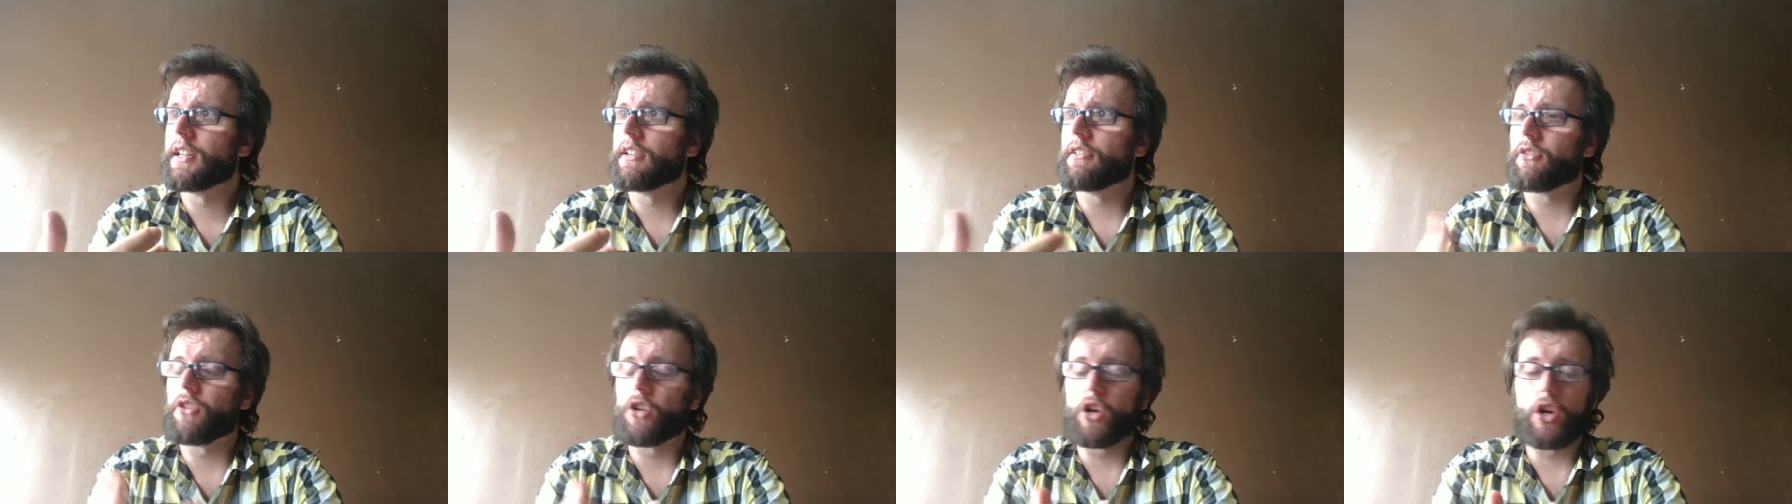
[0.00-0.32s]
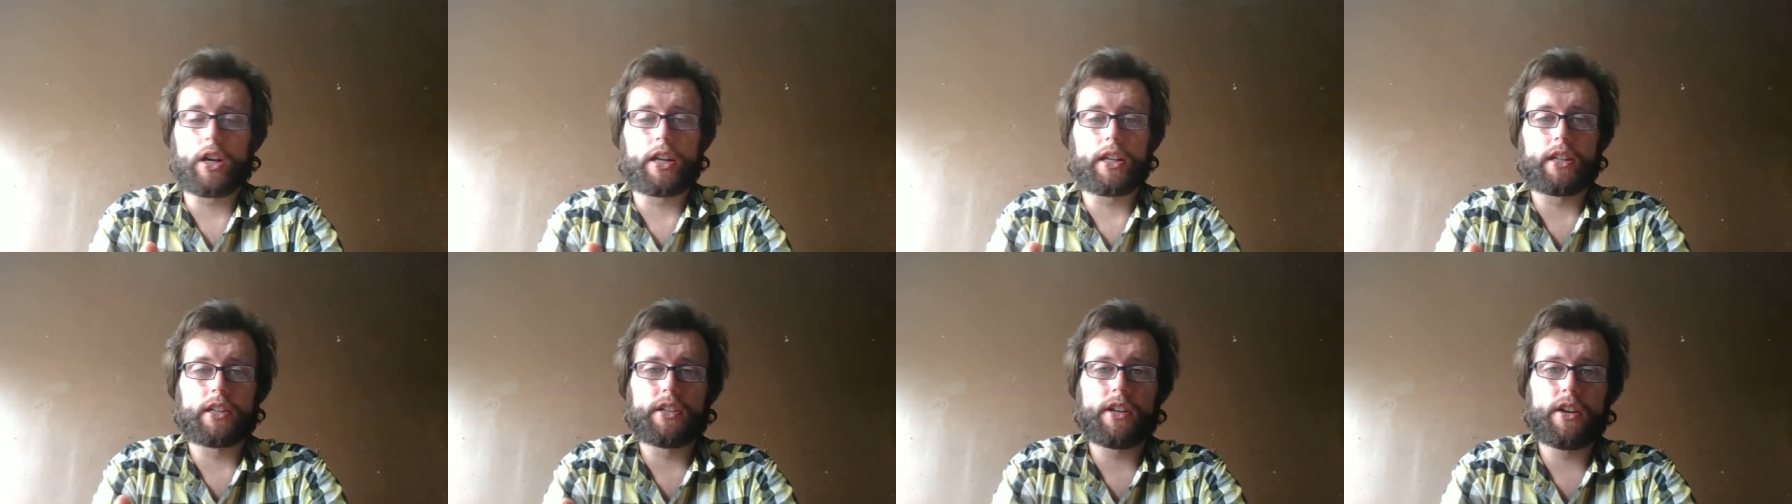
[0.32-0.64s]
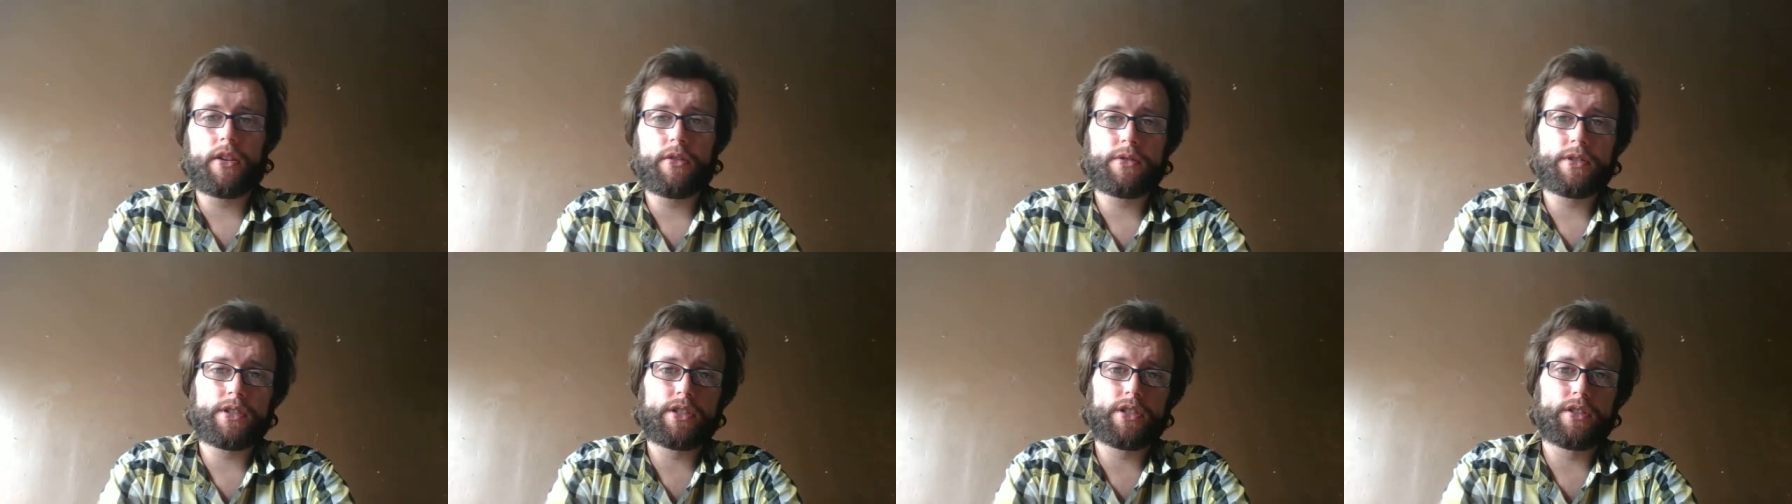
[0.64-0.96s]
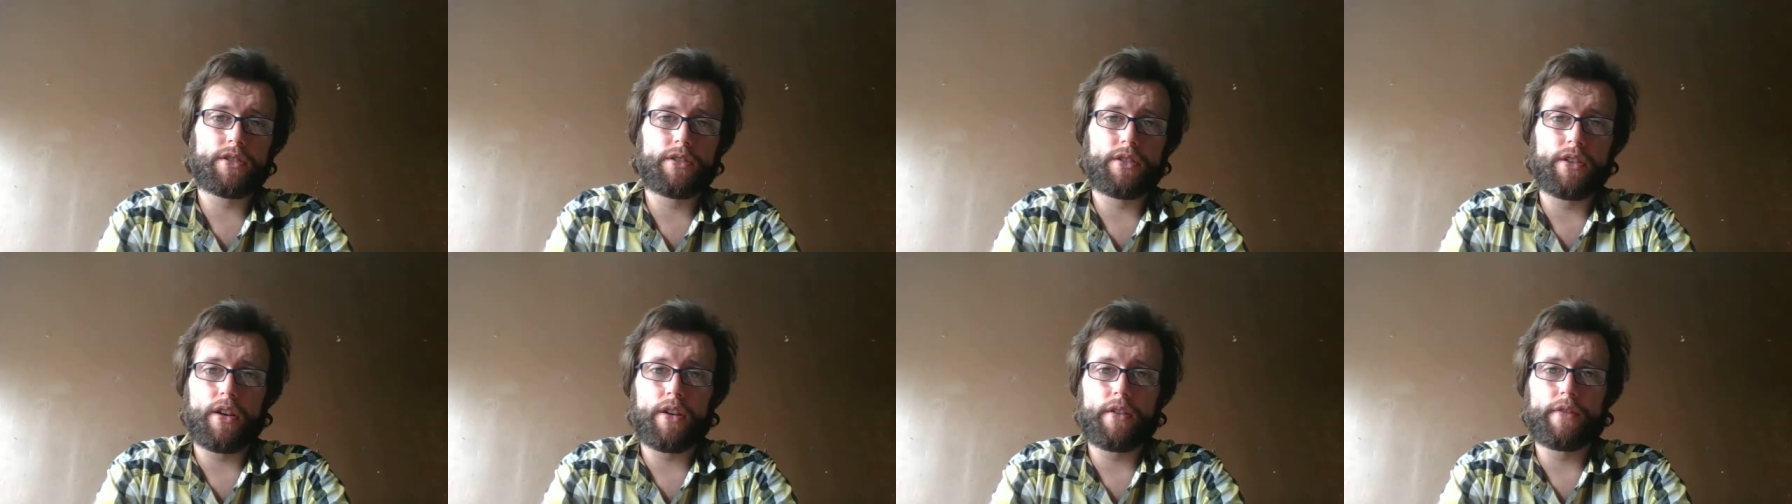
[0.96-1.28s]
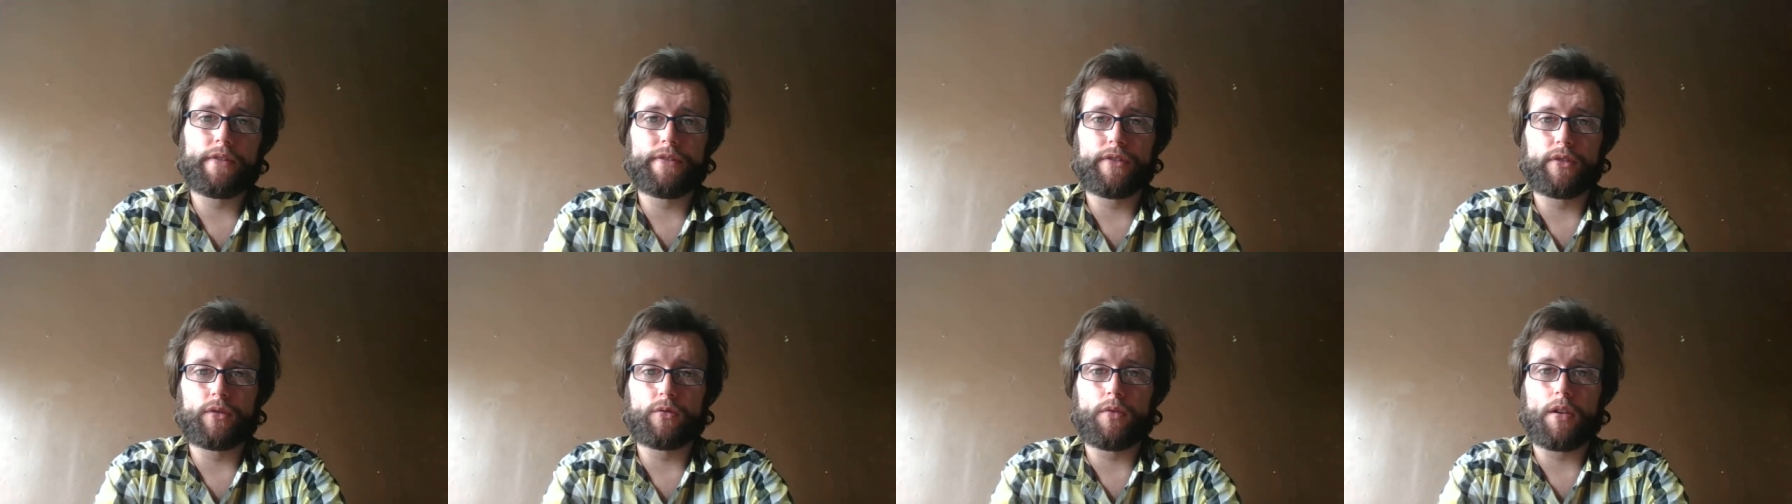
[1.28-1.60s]
Right, you know, as you know
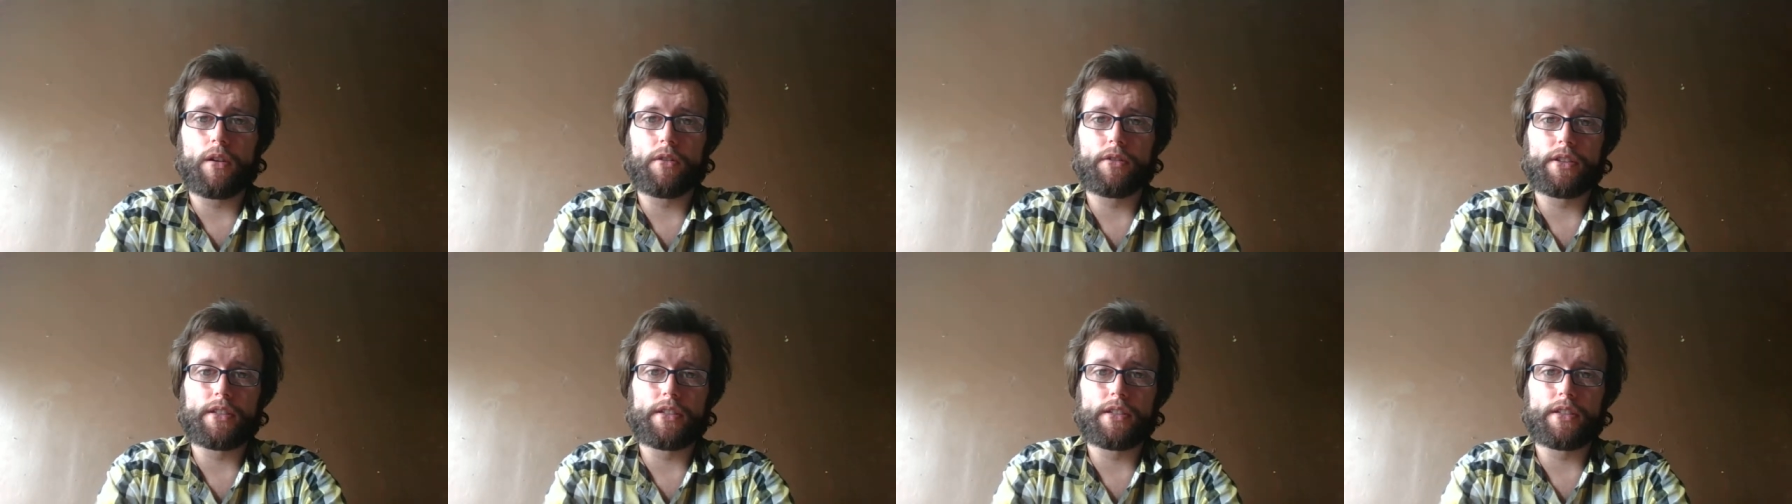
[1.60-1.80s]
full well,